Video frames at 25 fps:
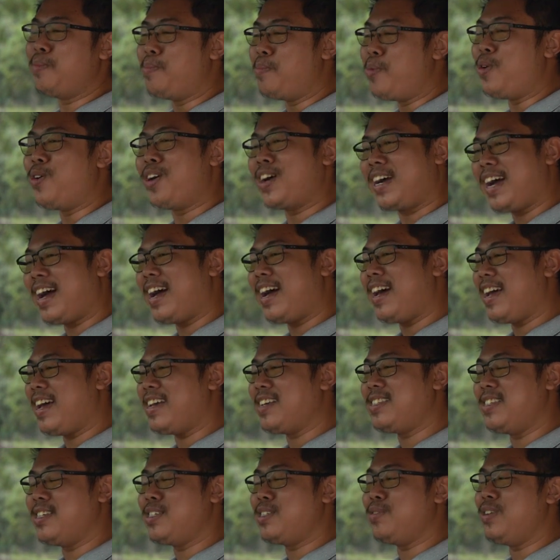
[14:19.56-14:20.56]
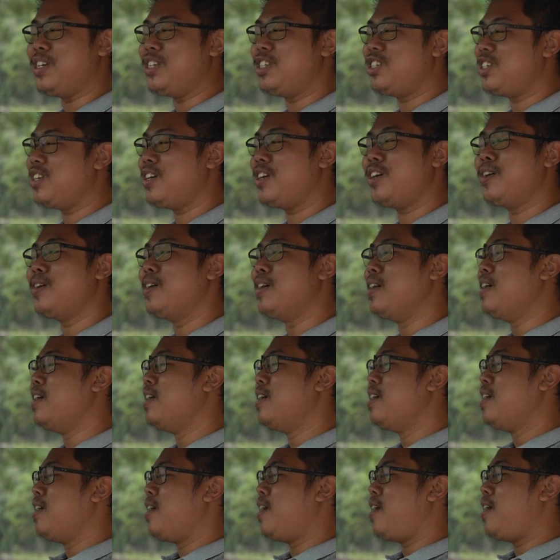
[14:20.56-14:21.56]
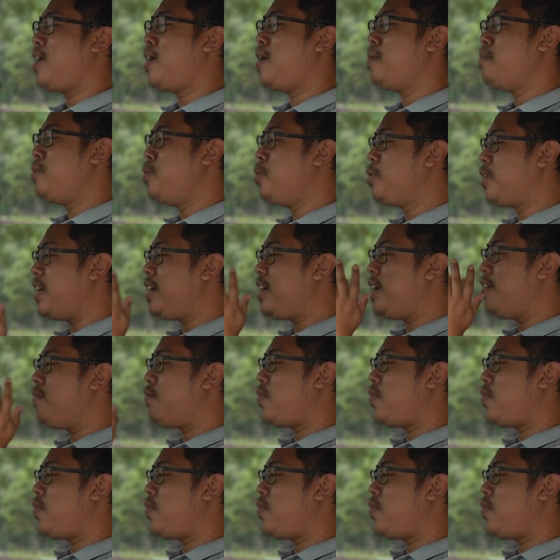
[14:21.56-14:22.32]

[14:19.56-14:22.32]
more car has this feature. Looking in